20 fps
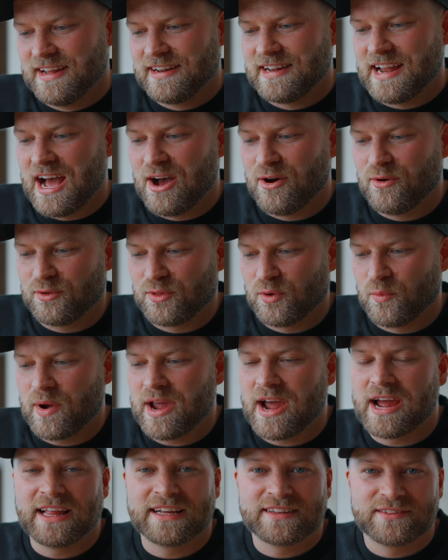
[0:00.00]
Now, the way
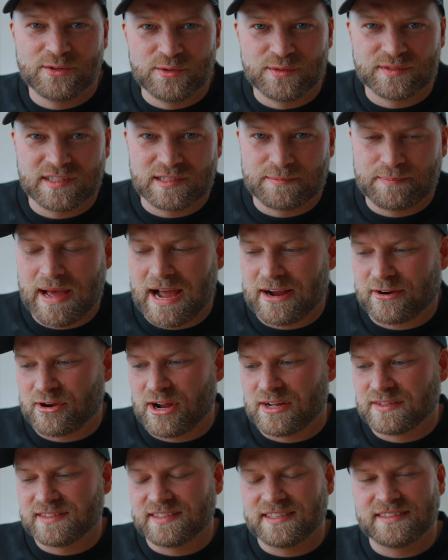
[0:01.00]
I like to use these
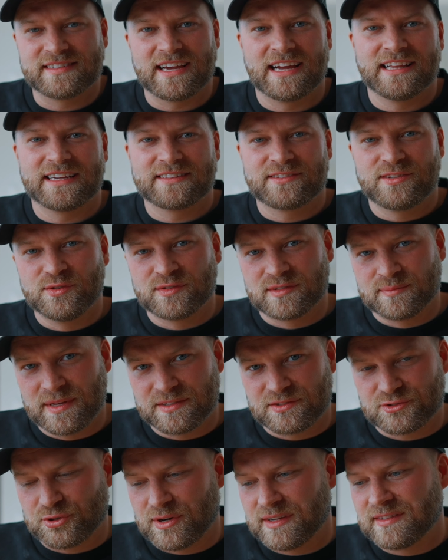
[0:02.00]
backgrounds is I like to use them
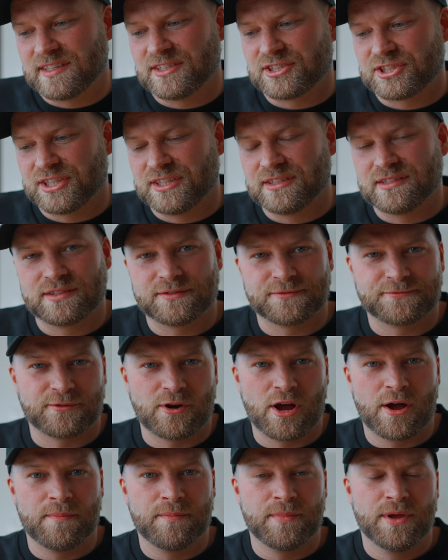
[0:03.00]
as transitions
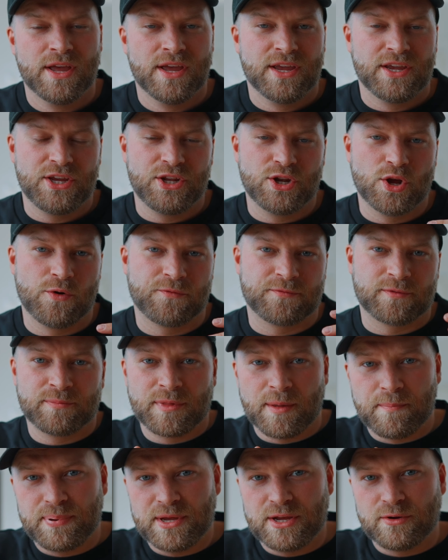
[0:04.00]
from
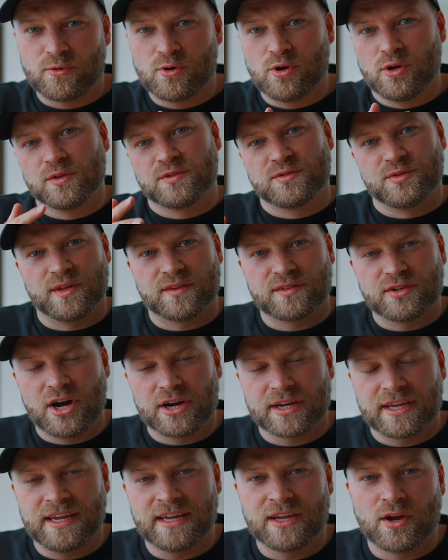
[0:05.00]
the B-roll to the
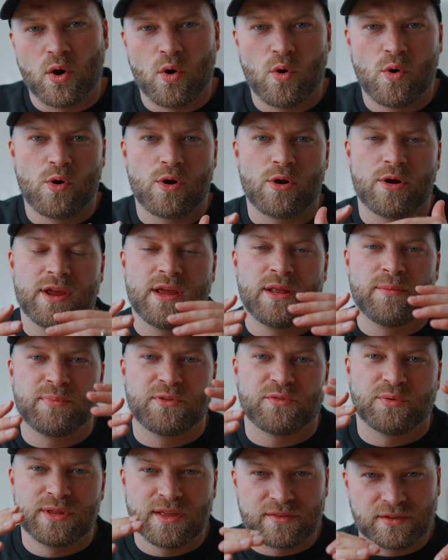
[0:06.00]
talking, or in
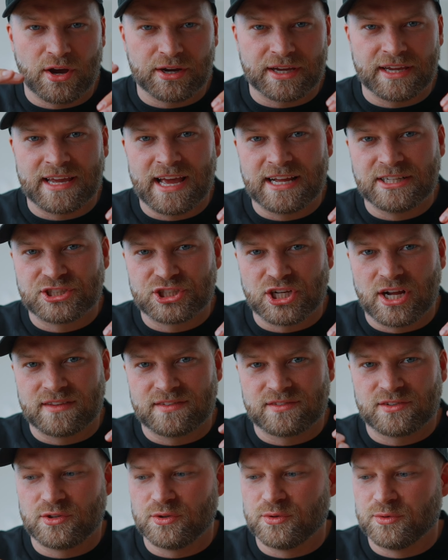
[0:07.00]
between the talking
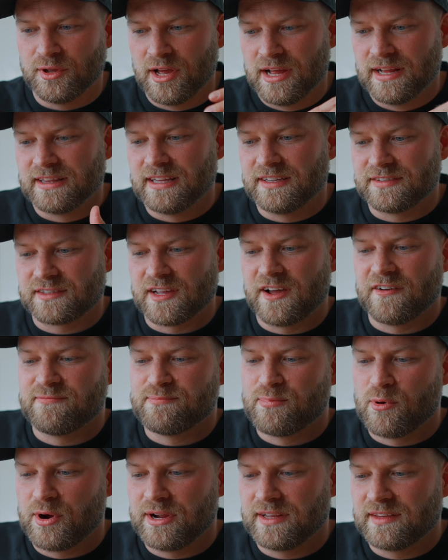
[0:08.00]
headshots to list
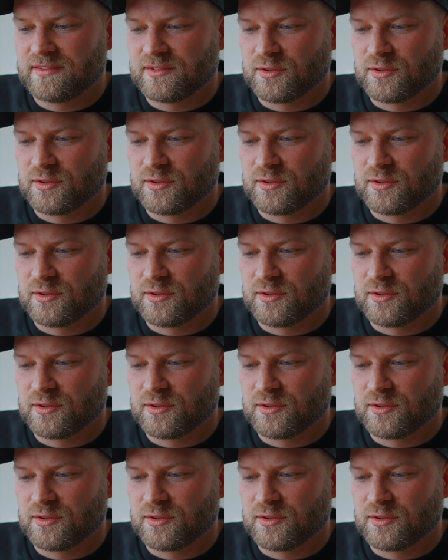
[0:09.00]
off points.